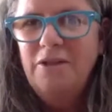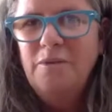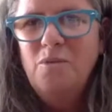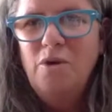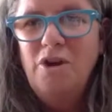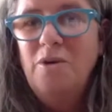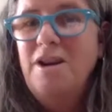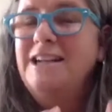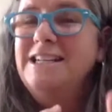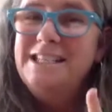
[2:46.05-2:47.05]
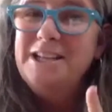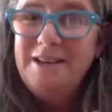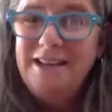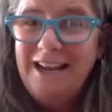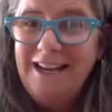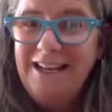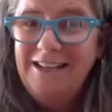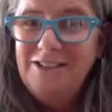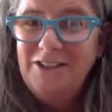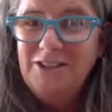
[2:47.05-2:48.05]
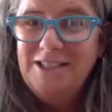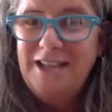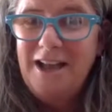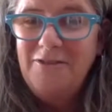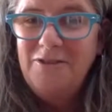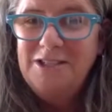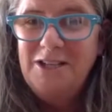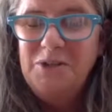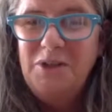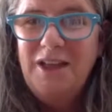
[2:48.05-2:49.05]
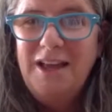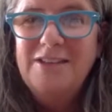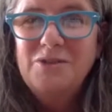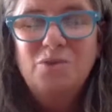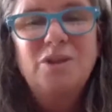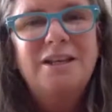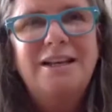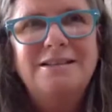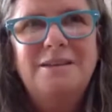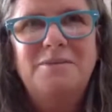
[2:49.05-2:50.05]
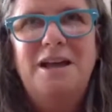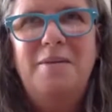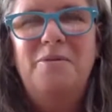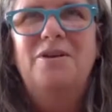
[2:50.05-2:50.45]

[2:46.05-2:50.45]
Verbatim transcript: the more you are not intimidating to your staff, which I do think is really sometimes